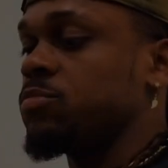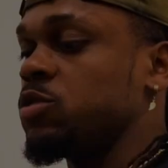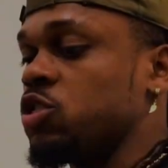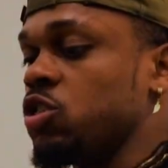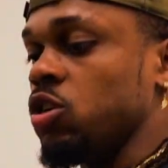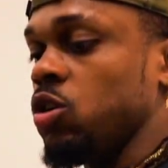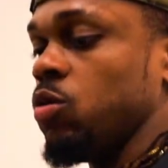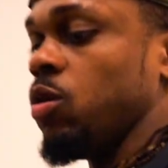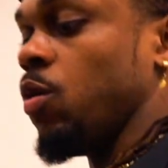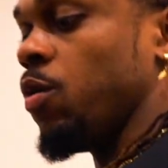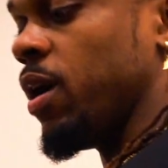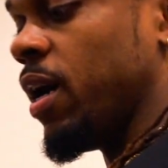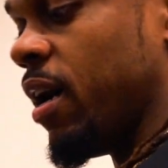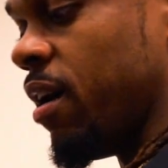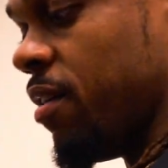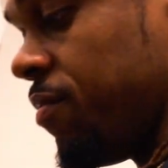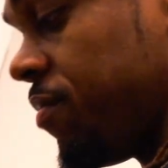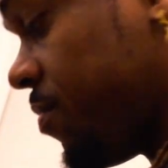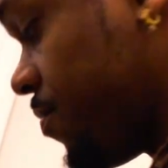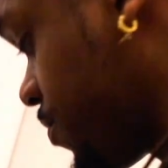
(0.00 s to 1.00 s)
so what
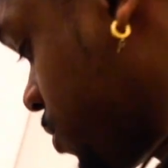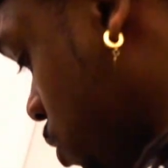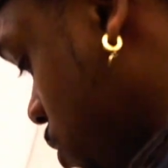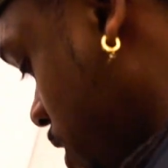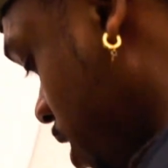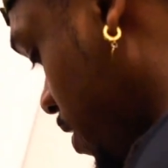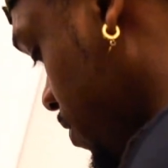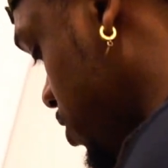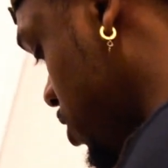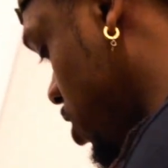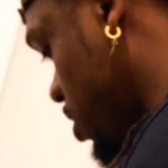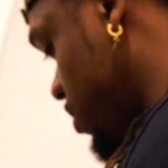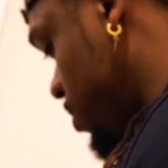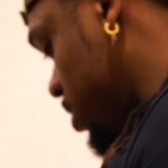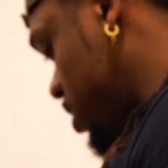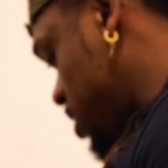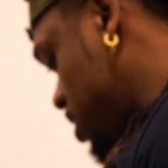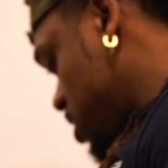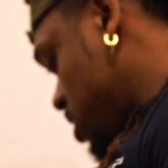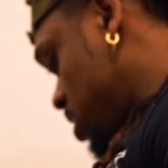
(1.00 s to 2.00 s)
we have some
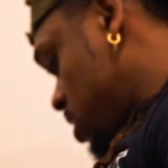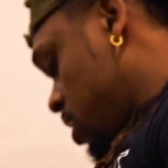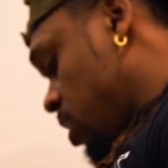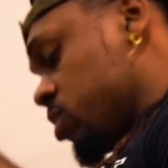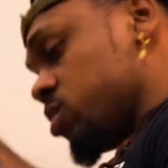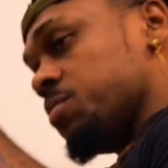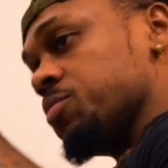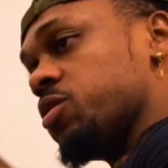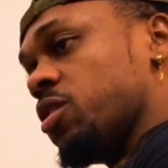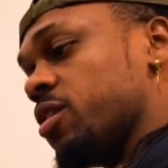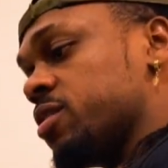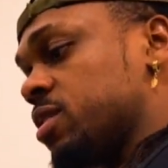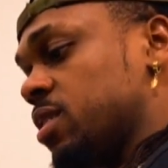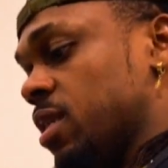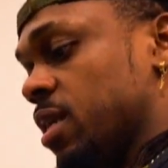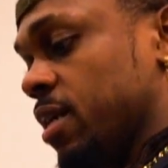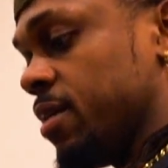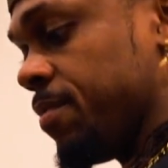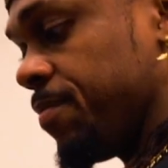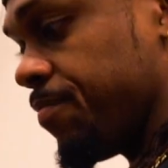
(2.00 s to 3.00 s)

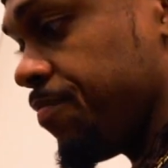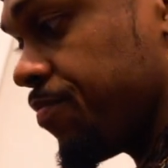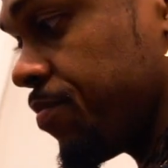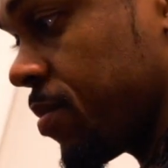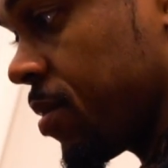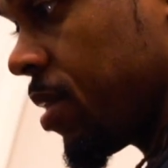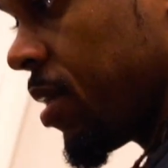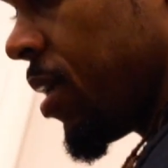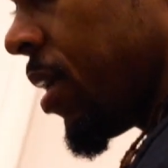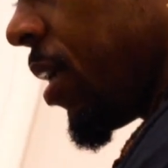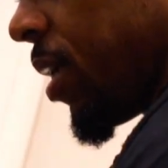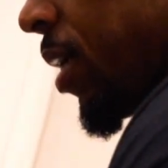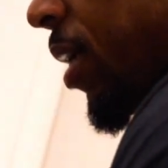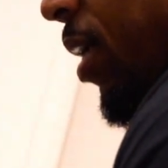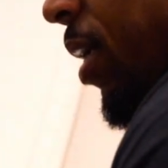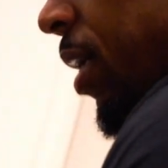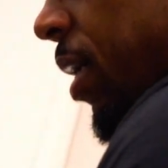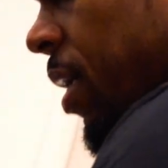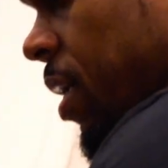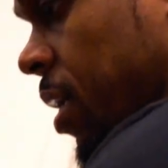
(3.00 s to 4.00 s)
tortilla,
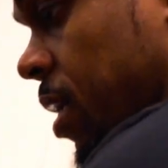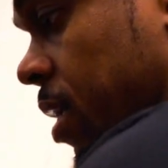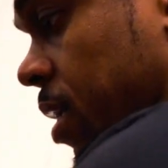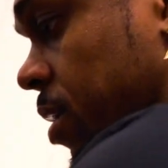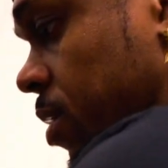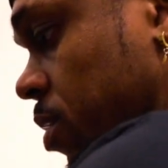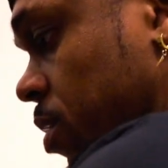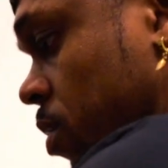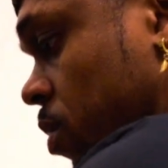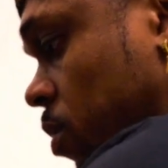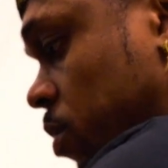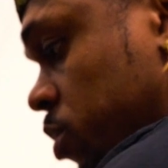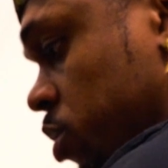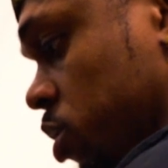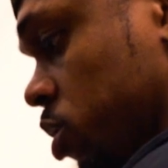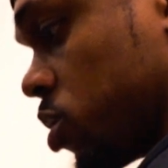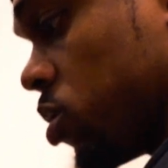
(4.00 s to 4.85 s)
and we're just